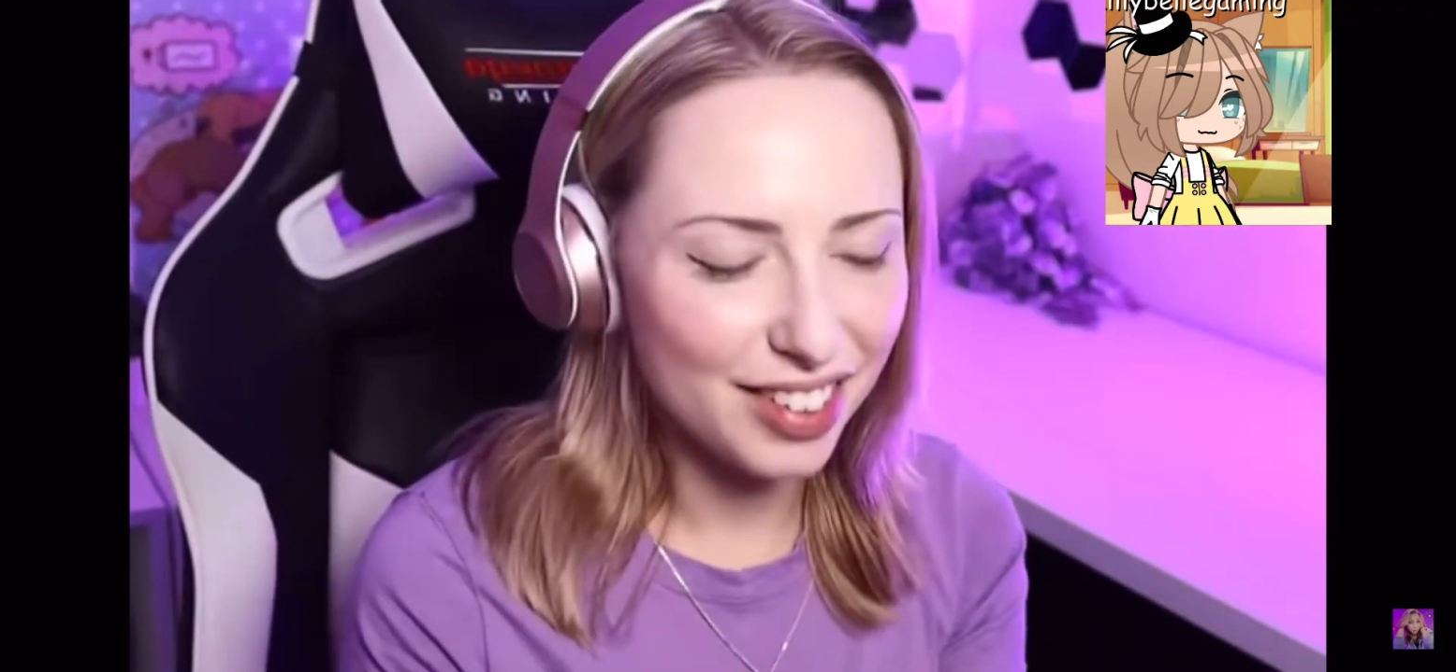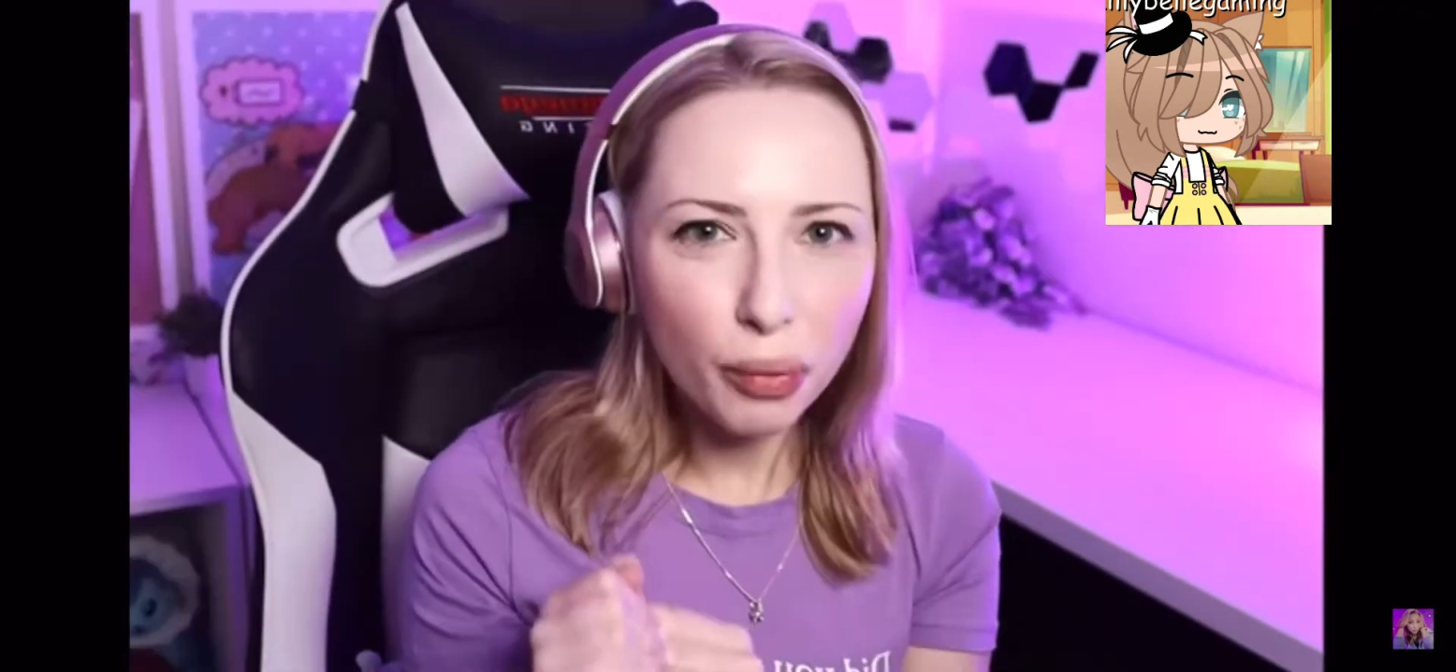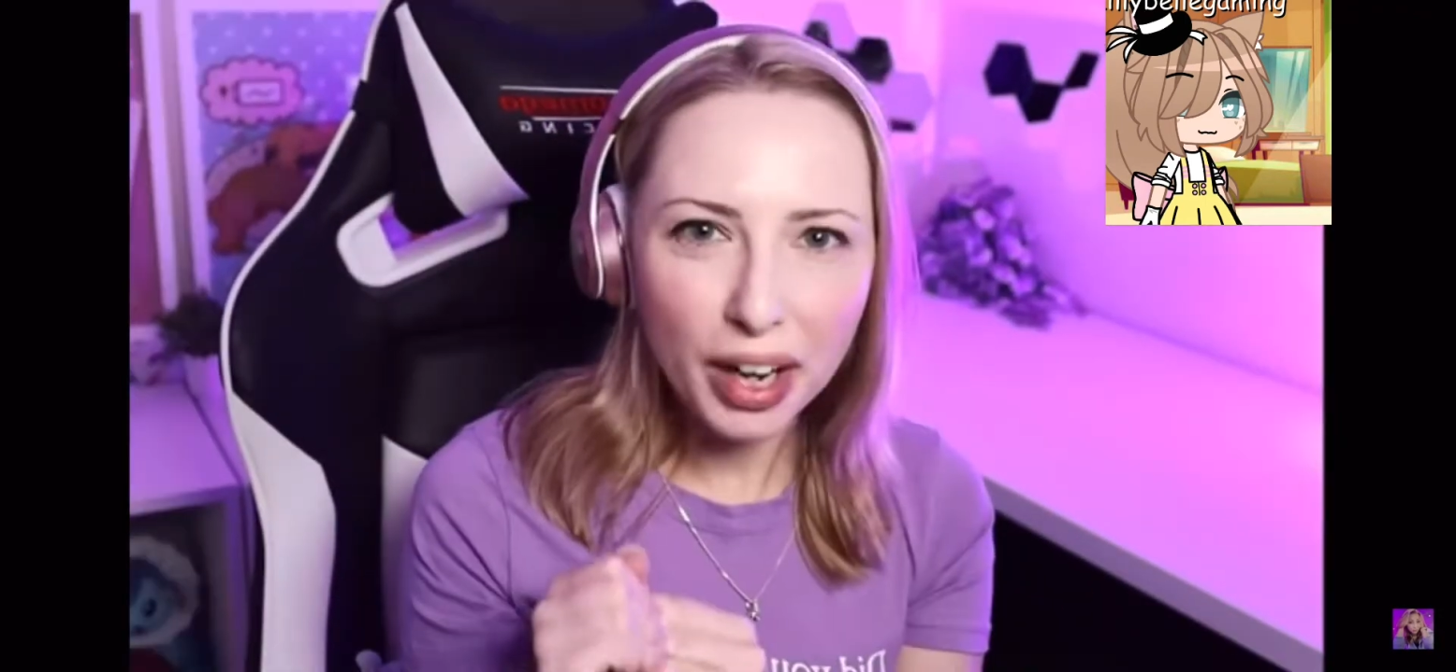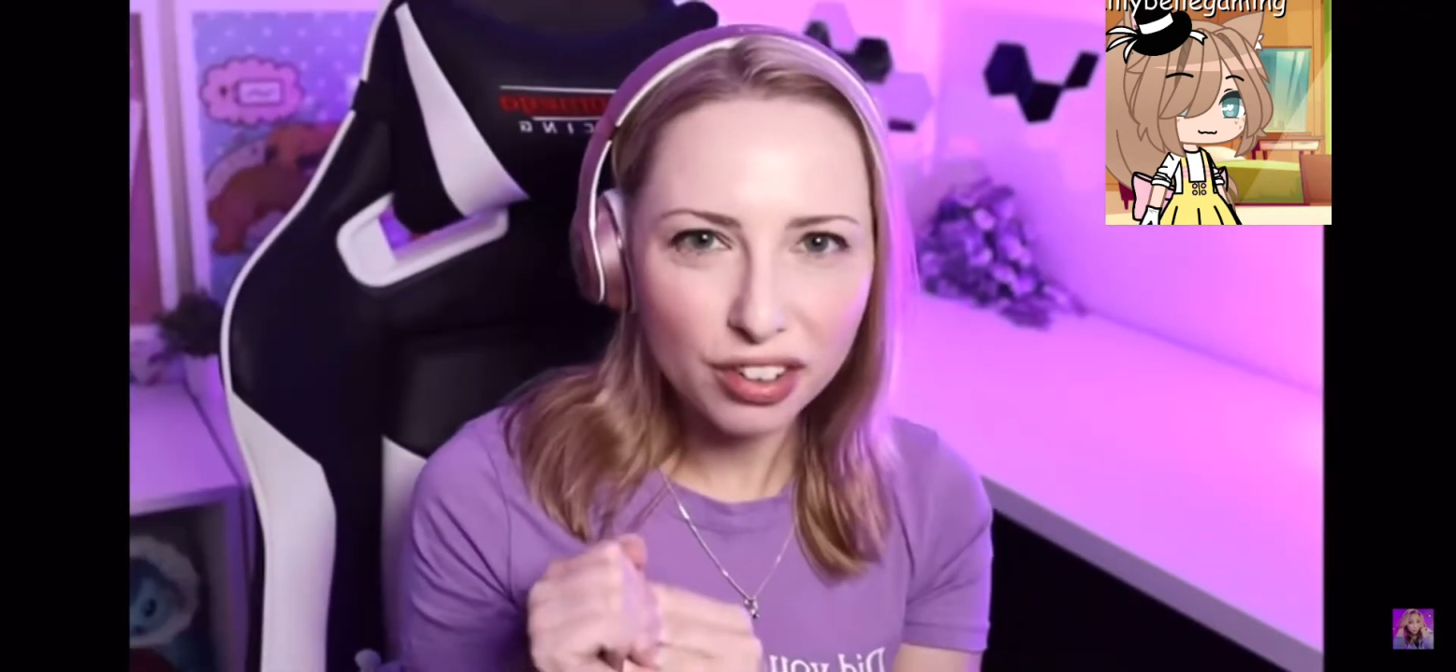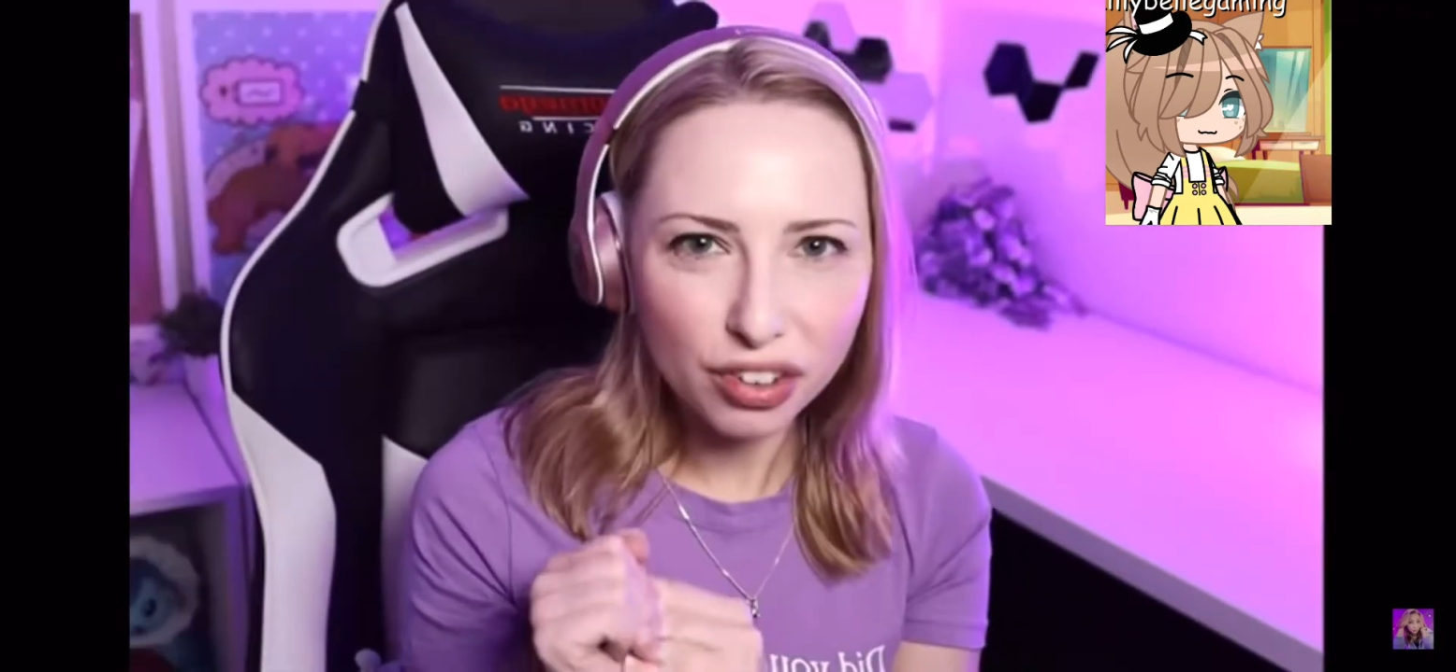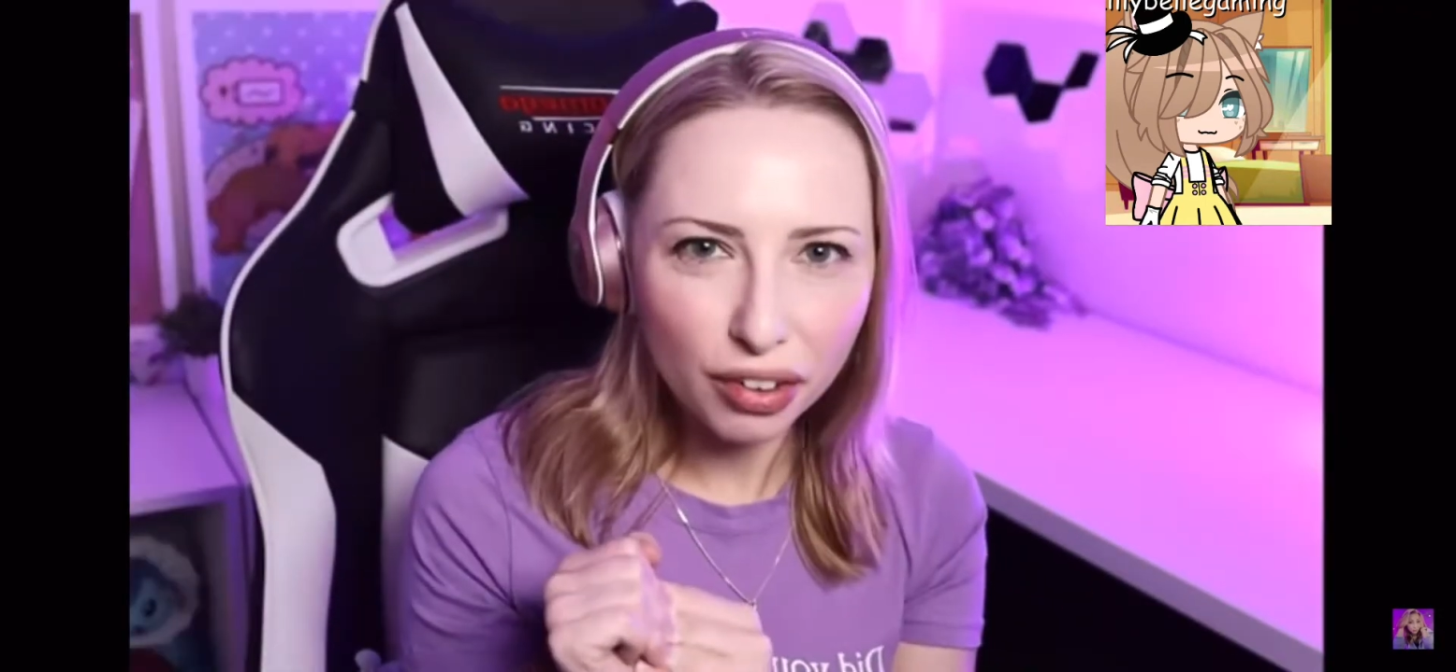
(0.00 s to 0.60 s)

Wait, so